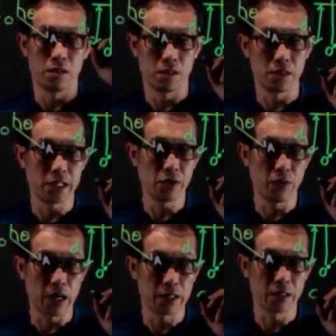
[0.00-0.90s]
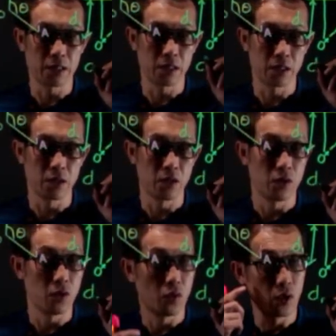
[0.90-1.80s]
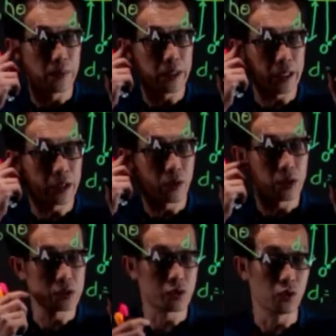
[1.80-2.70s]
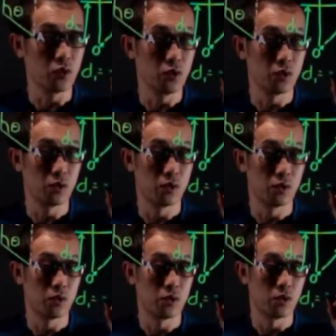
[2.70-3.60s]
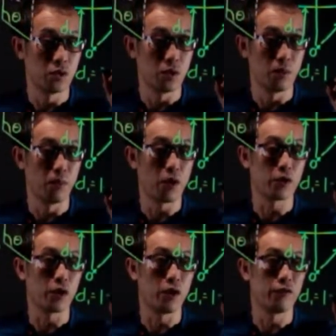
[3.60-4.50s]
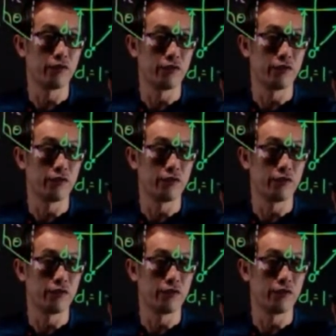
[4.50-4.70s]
d1 will be equals to mod of